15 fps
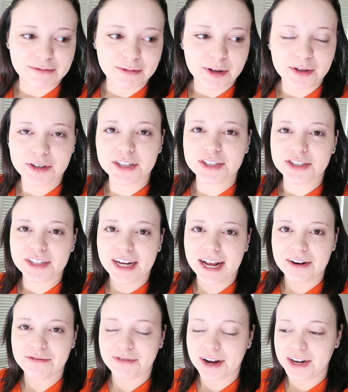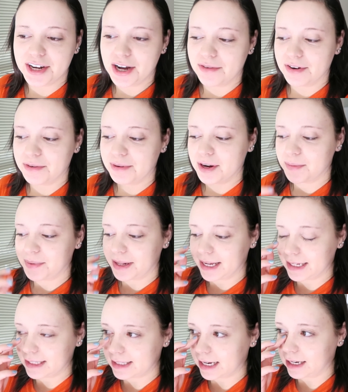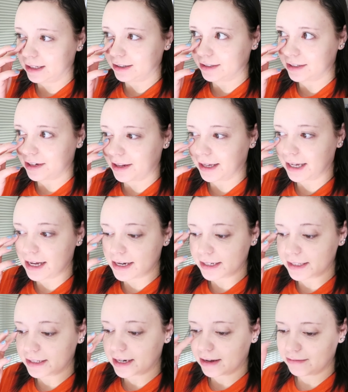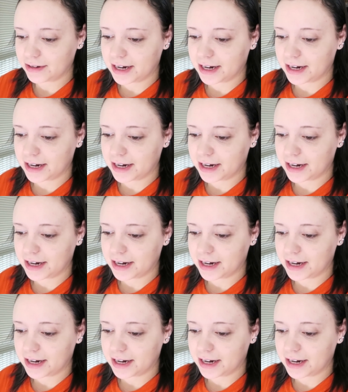well, Christian had a friend over and we were playing Settlers and all that kind of stuff,